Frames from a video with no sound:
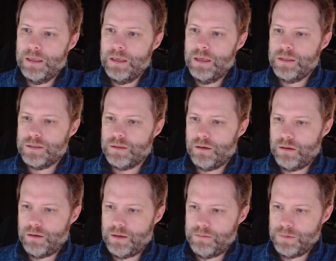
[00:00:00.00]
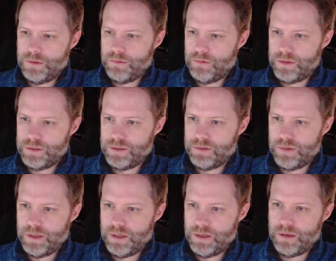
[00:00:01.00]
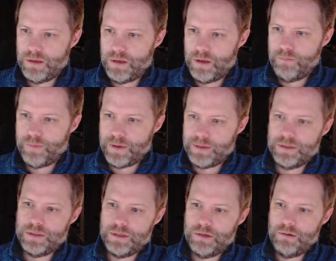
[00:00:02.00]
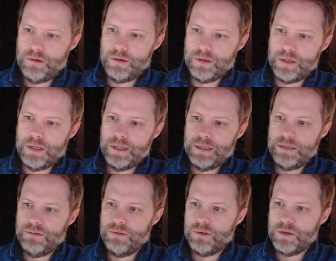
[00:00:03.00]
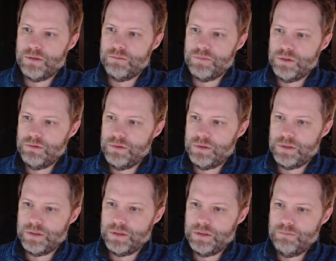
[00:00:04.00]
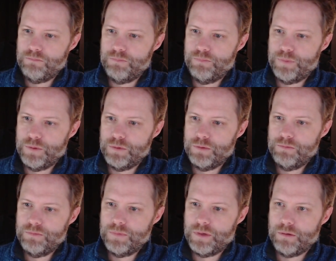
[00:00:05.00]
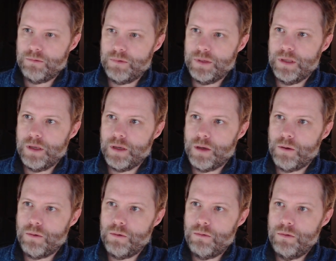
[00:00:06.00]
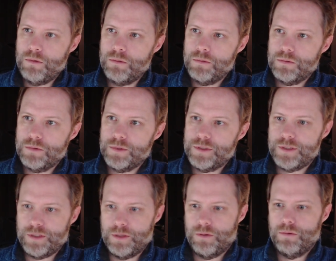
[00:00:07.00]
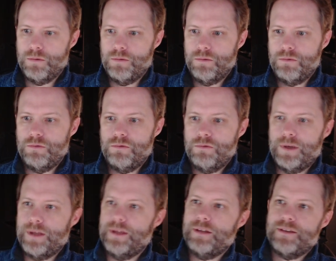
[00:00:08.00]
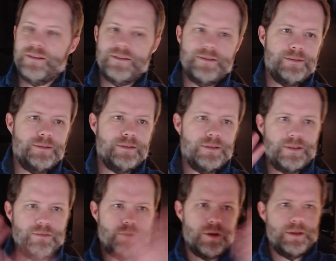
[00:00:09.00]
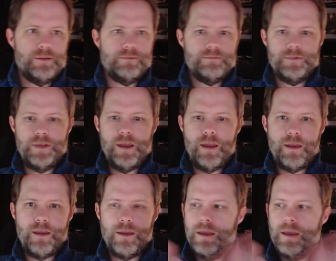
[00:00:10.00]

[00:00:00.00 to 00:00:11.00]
So I'm going to hit a button here and get it in the community. Boom, there we go. So, and it's working. Yay!